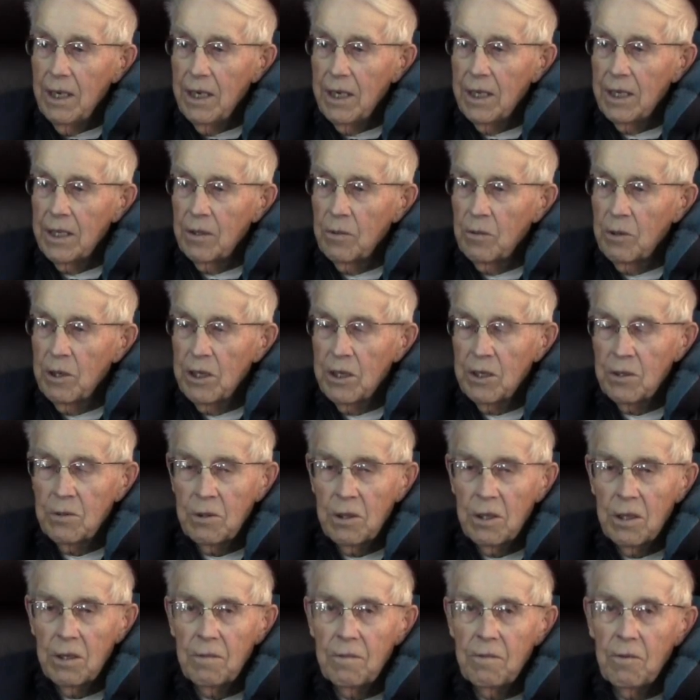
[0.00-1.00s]
and the winds
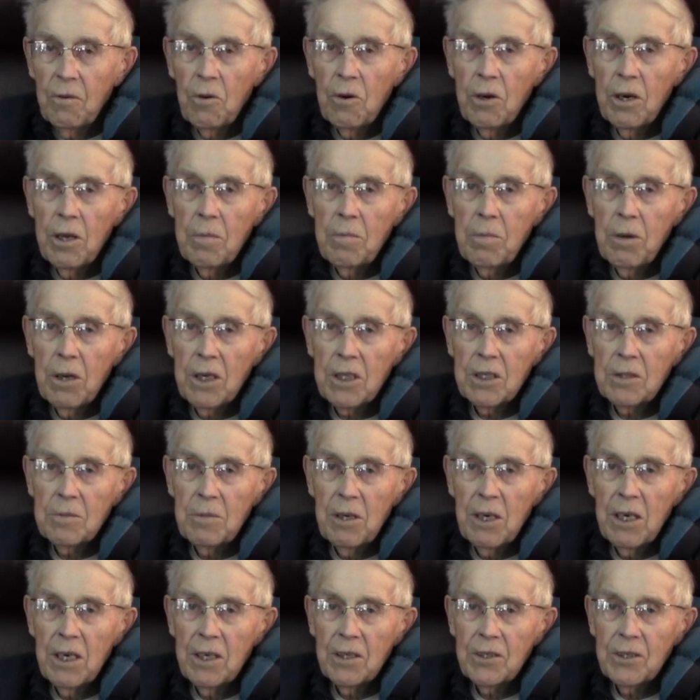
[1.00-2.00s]
were 40 plus
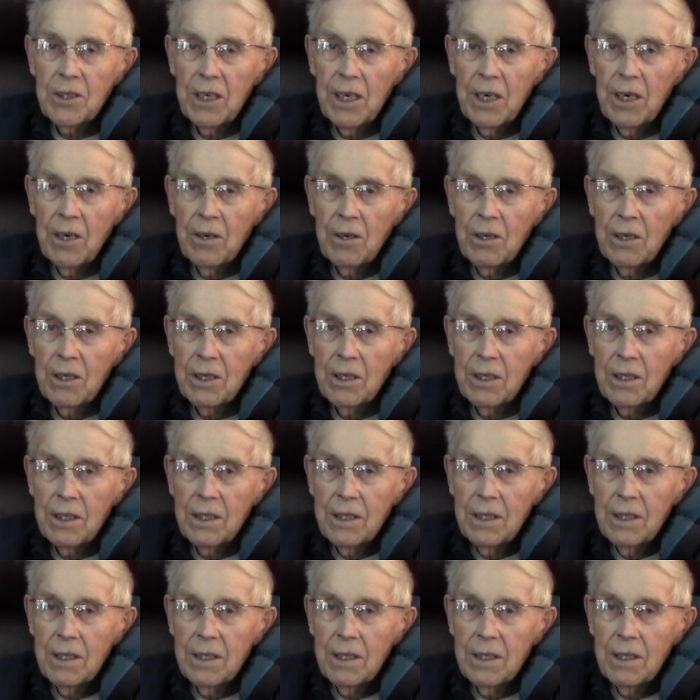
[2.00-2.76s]
miles an hour.